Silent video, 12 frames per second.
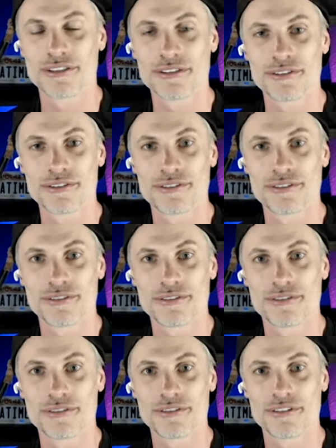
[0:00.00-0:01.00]

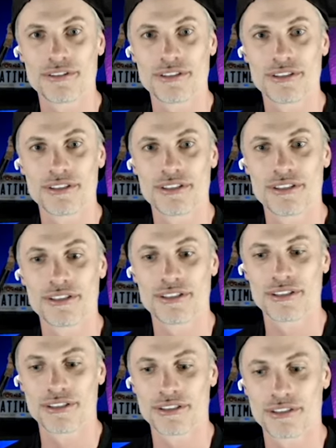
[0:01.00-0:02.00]

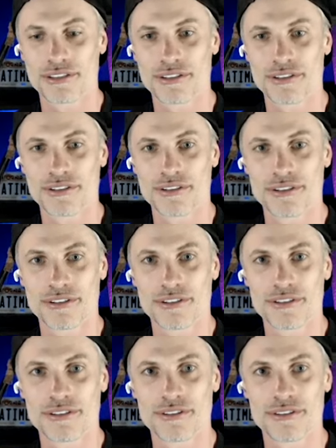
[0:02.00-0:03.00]

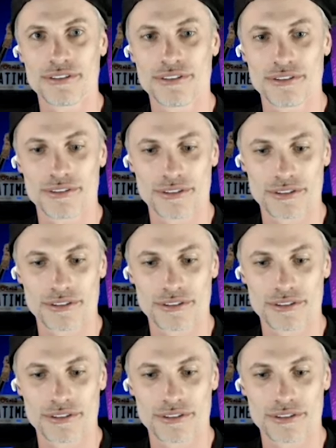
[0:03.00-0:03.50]
The person shown says nothing.